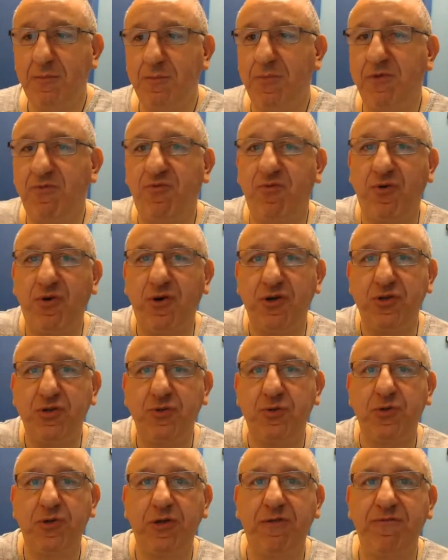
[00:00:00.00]
before
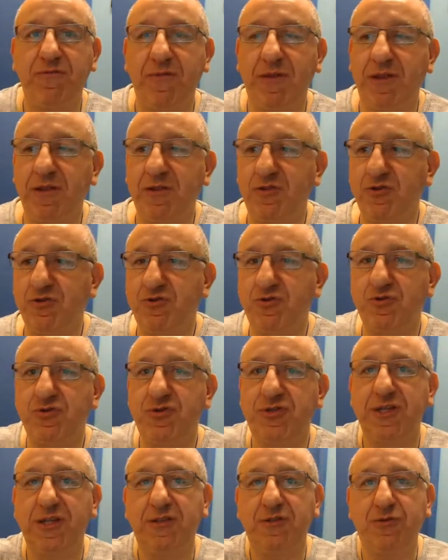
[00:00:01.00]
you in,
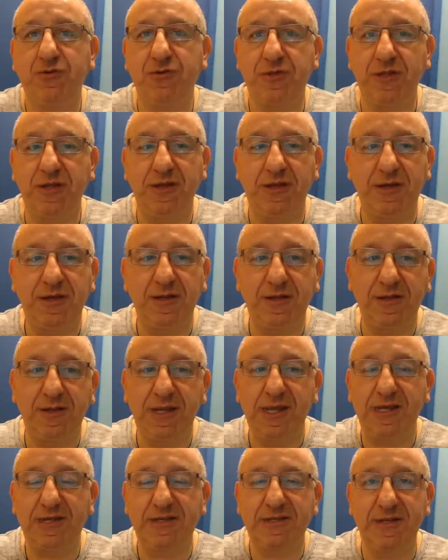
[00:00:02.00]
introduce it to the
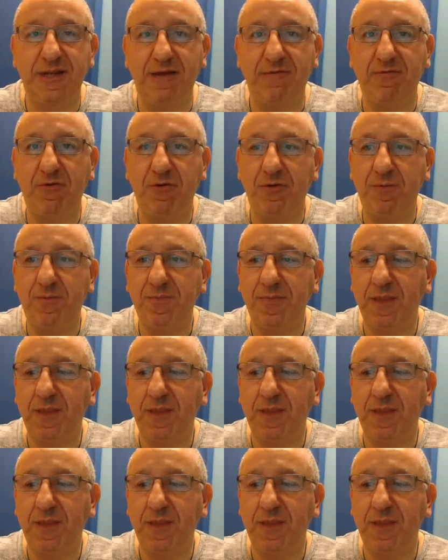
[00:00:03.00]
next level.